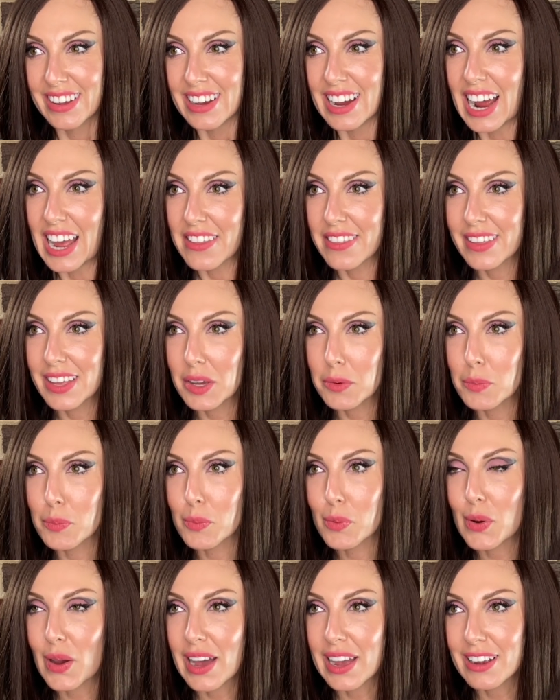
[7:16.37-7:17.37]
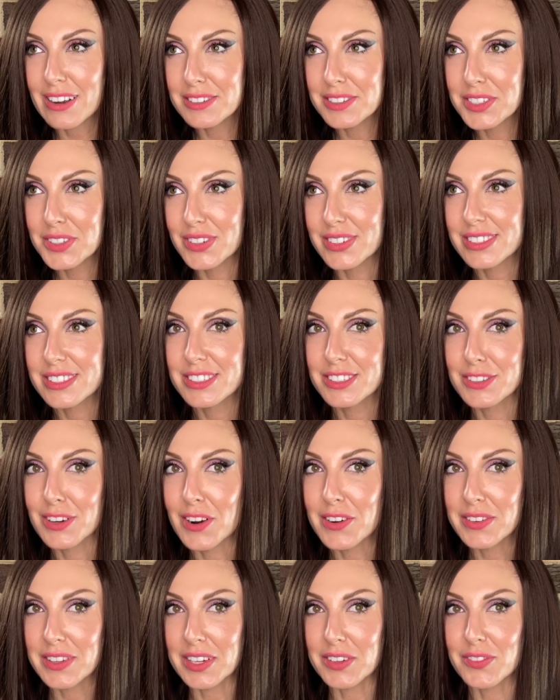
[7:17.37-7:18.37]
I think prior to it
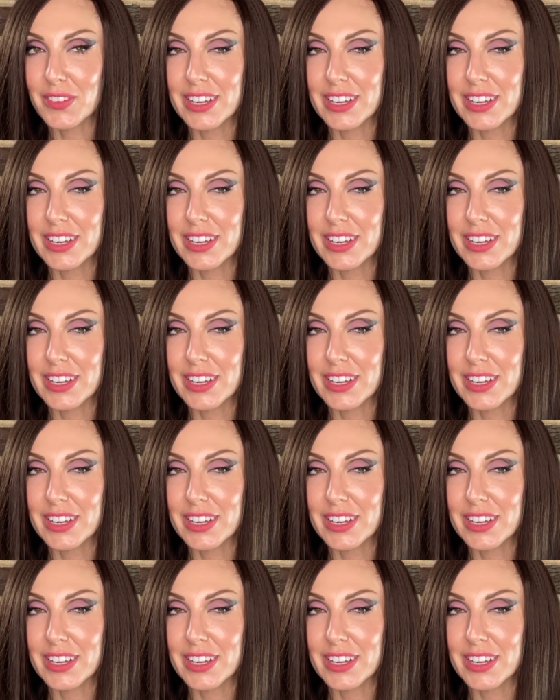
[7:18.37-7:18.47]
starting,